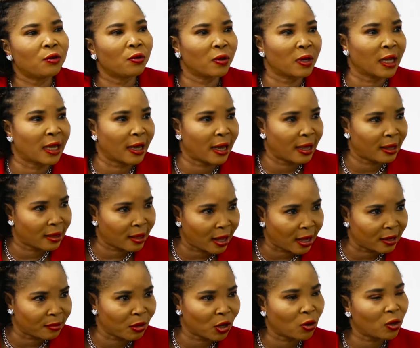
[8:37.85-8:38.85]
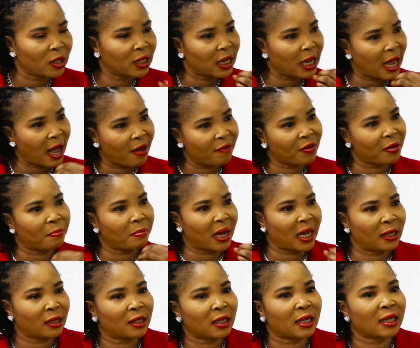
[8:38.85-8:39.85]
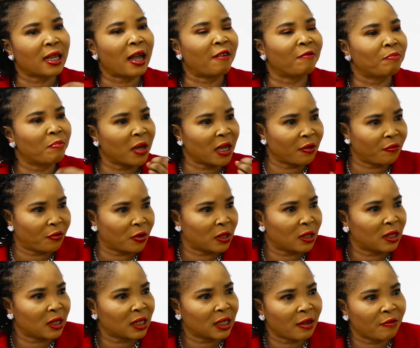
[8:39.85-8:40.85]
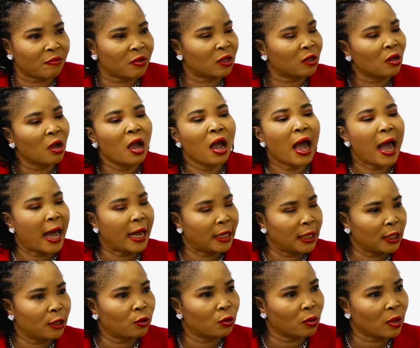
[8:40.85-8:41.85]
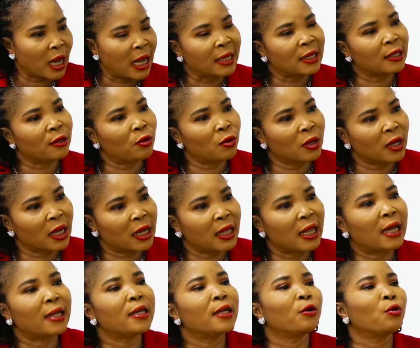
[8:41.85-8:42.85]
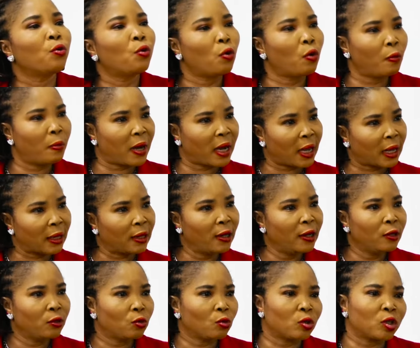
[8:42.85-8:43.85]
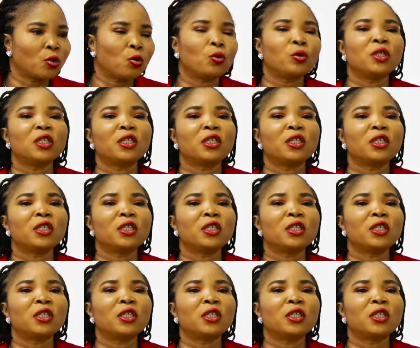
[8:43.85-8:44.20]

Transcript: don't get back, because they have the mindset, I paid for the service and it's done. They don't get that, they go back. So